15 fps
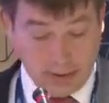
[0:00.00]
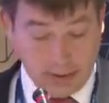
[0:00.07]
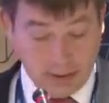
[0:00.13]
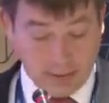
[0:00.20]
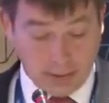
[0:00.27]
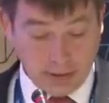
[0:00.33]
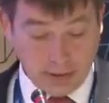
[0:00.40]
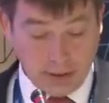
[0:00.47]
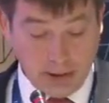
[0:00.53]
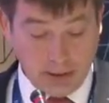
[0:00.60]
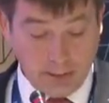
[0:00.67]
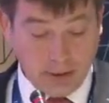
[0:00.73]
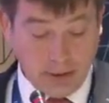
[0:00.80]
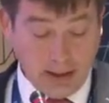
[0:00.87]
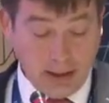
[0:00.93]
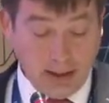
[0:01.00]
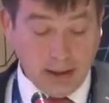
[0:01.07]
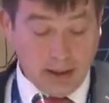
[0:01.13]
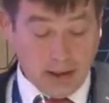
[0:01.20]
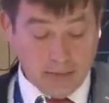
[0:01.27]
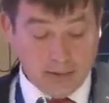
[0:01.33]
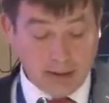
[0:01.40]
Let me skip.
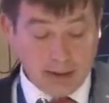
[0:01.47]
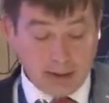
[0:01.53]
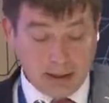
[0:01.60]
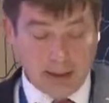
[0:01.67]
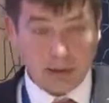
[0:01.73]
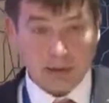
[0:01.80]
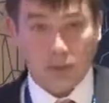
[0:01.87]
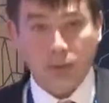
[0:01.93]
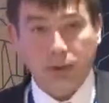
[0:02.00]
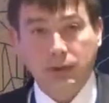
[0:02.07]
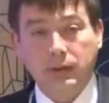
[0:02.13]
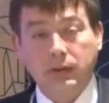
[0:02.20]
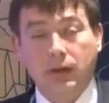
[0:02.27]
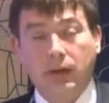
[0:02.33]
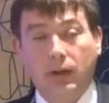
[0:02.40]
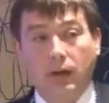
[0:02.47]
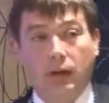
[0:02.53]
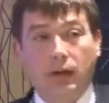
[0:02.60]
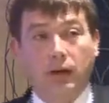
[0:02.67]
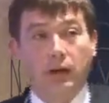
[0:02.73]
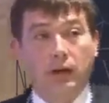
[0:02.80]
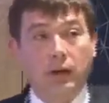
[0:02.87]
And this case with
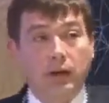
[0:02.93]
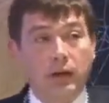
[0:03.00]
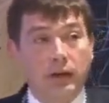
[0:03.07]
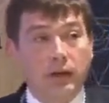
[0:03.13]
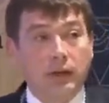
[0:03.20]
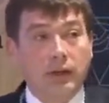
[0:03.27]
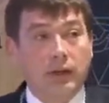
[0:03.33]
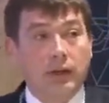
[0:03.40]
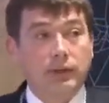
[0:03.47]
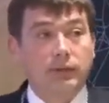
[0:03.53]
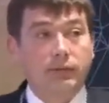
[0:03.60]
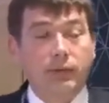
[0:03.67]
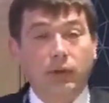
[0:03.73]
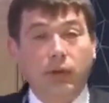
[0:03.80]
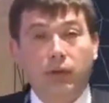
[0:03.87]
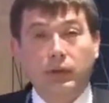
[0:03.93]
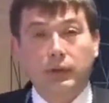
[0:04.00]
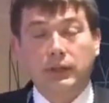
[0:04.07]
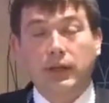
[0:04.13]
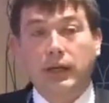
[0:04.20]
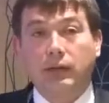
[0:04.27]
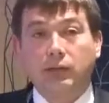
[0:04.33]
sphenoid
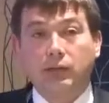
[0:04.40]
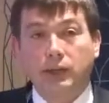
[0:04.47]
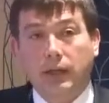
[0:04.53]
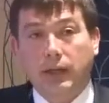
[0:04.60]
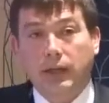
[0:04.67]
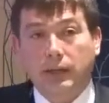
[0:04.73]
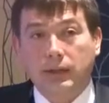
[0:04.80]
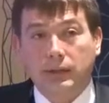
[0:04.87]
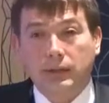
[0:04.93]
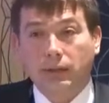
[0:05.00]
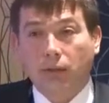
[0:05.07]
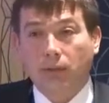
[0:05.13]
sinusitis